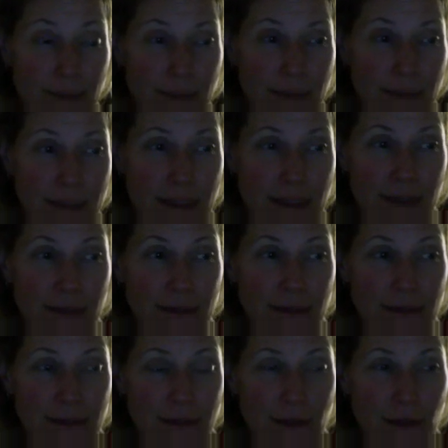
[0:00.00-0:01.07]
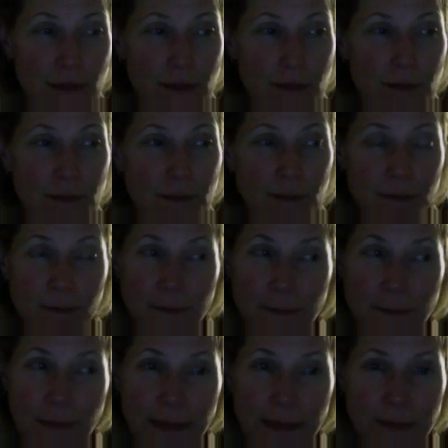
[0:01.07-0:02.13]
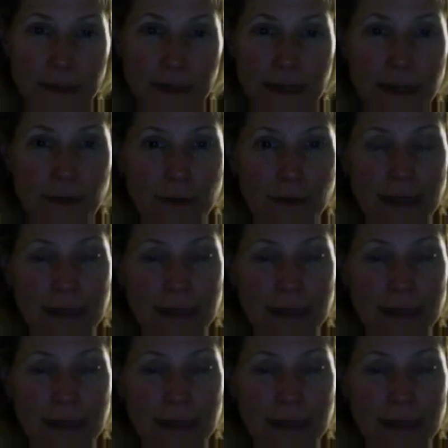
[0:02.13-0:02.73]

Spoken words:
But then by reiterating